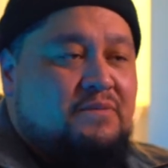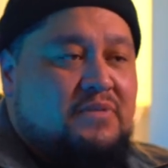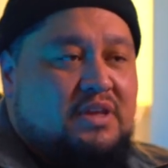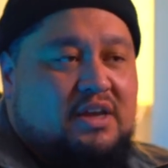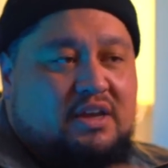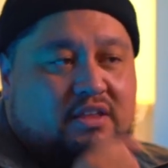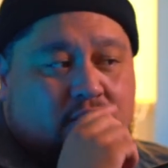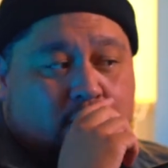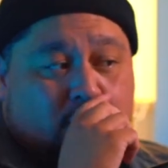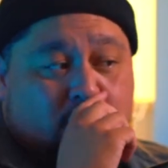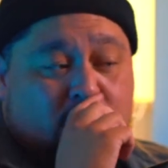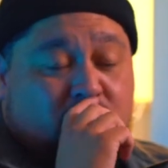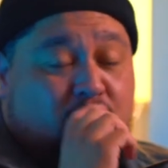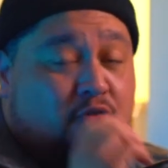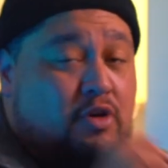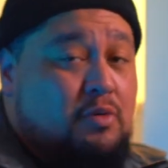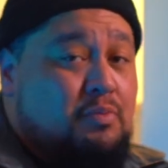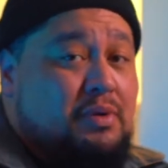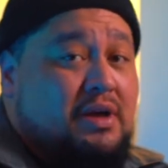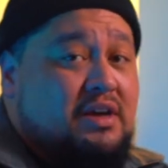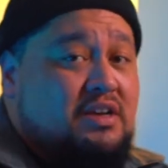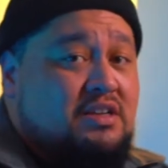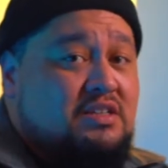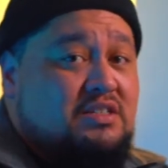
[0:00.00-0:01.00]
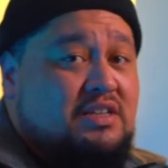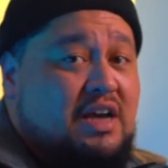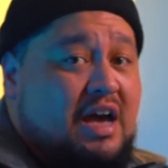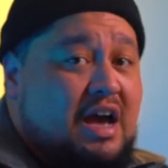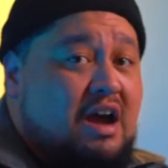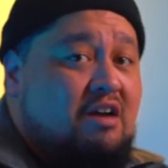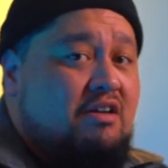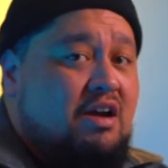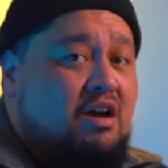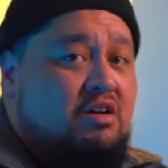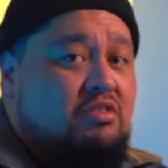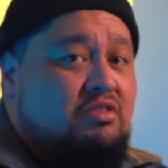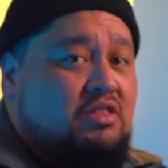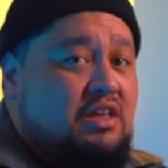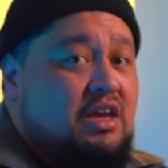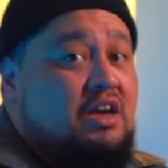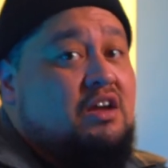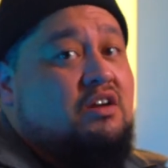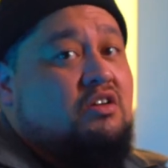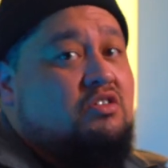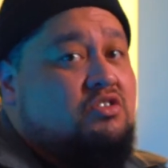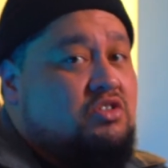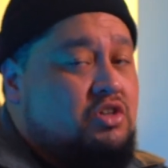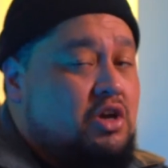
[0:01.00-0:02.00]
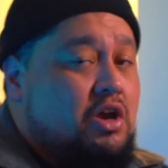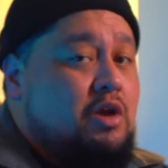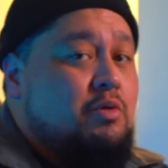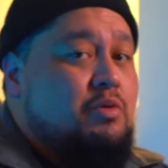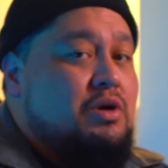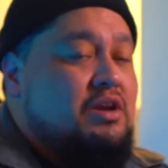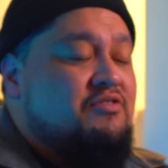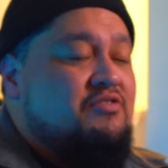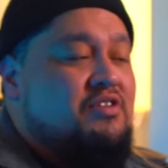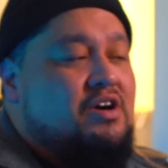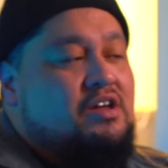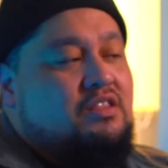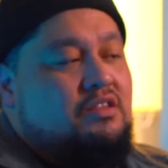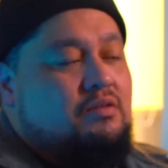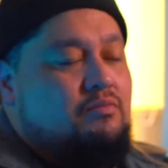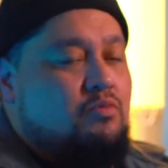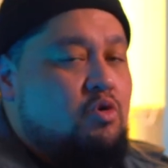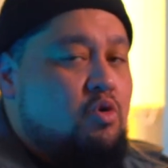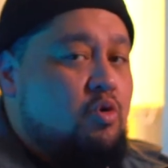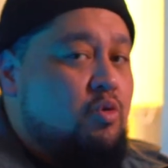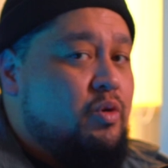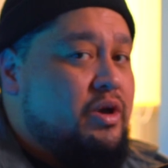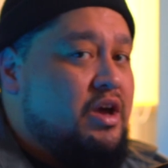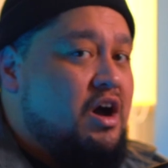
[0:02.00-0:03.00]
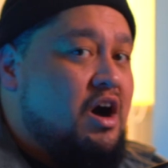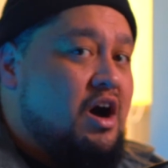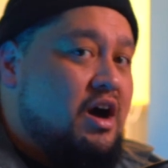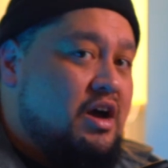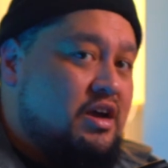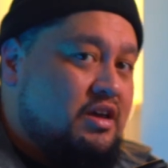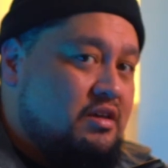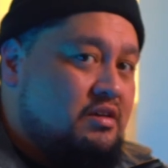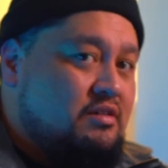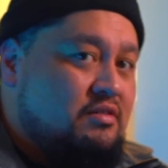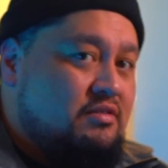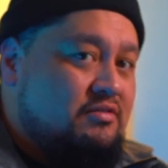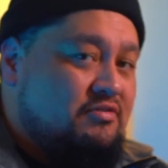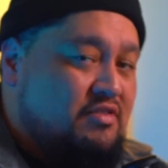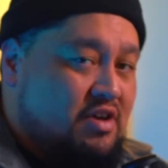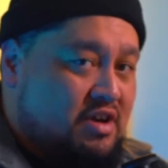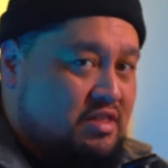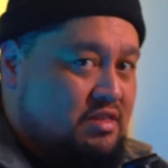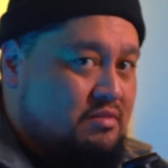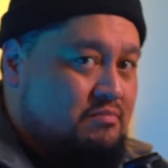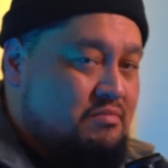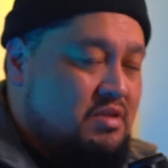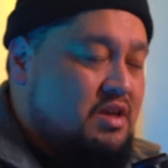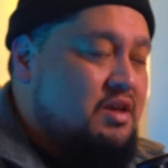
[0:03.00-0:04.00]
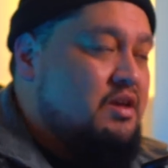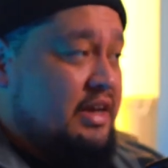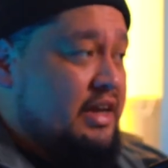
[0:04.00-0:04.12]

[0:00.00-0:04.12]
and those free plugins are out there, and I'll show you where to find them, or where I find them.